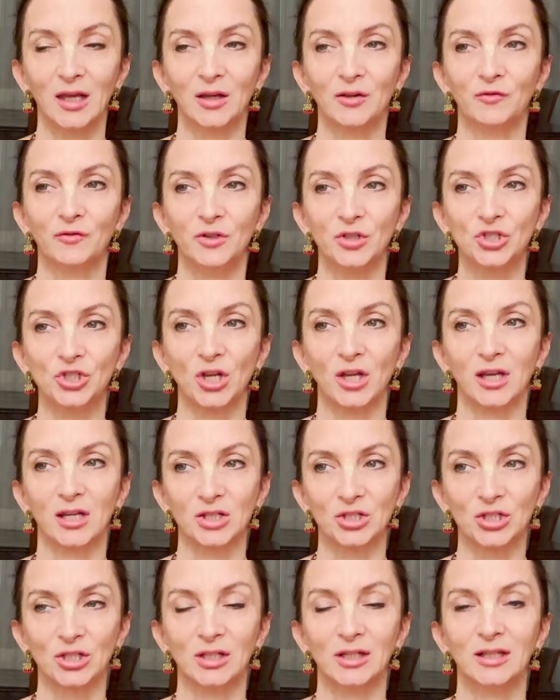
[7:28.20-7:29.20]
which
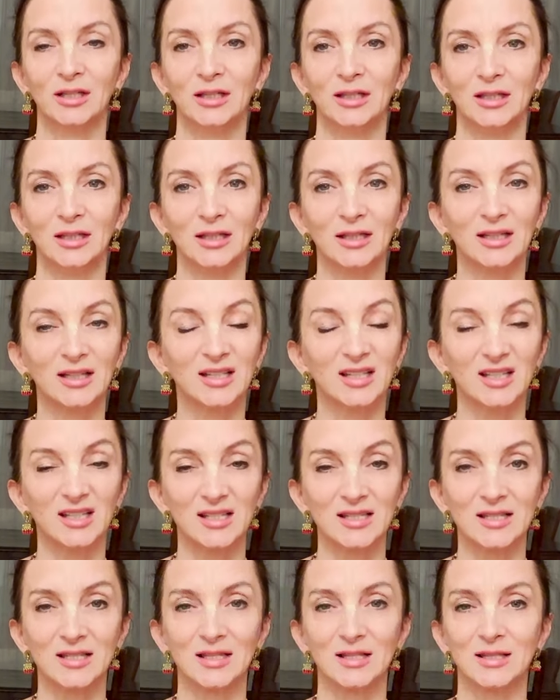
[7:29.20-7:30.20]
actually
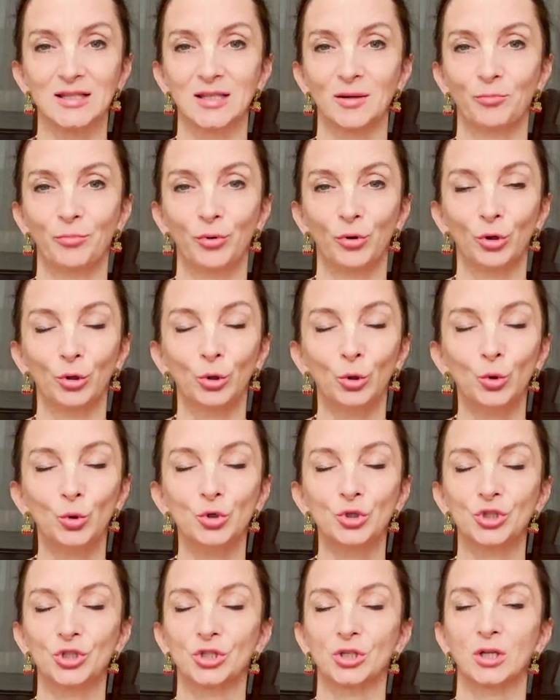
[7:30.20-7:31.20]
increases the
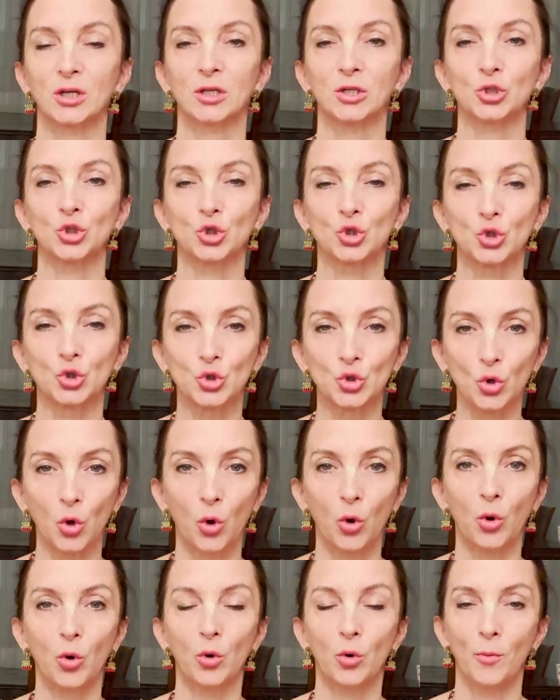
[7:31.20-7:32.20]
pollution
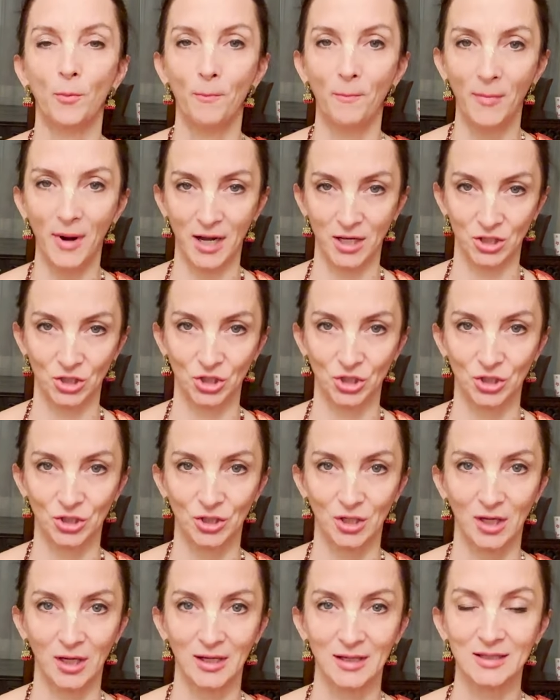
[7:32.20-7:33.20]
so
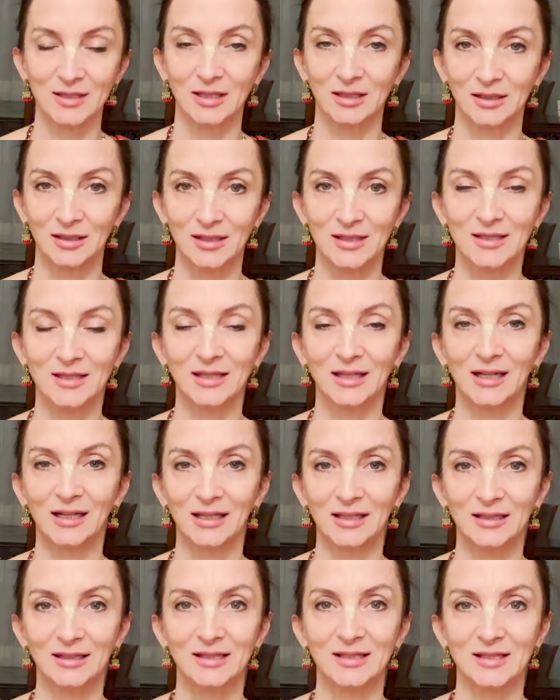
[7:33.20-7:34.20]
much
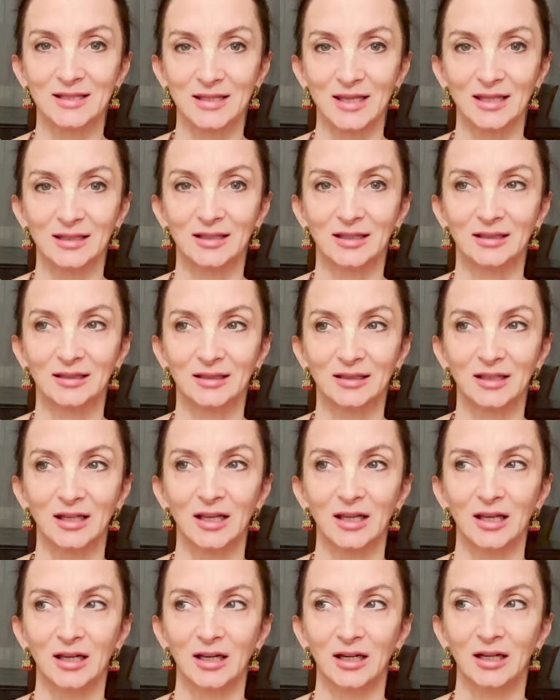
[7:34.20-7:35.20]
statistically it is said that
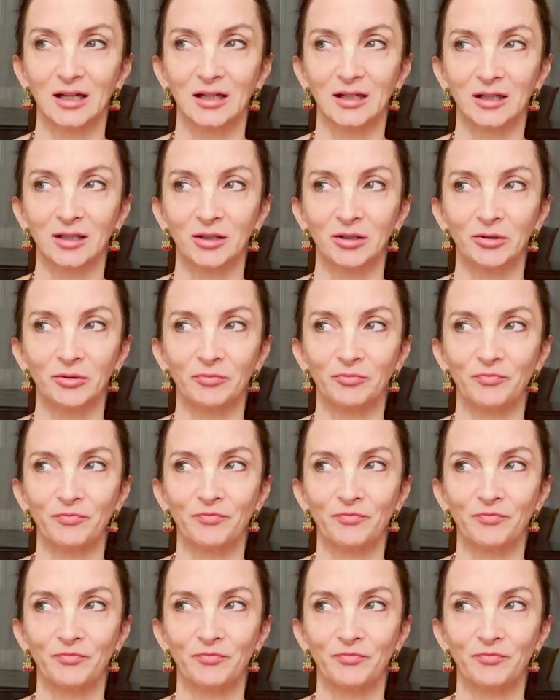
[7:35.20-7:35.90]
uh,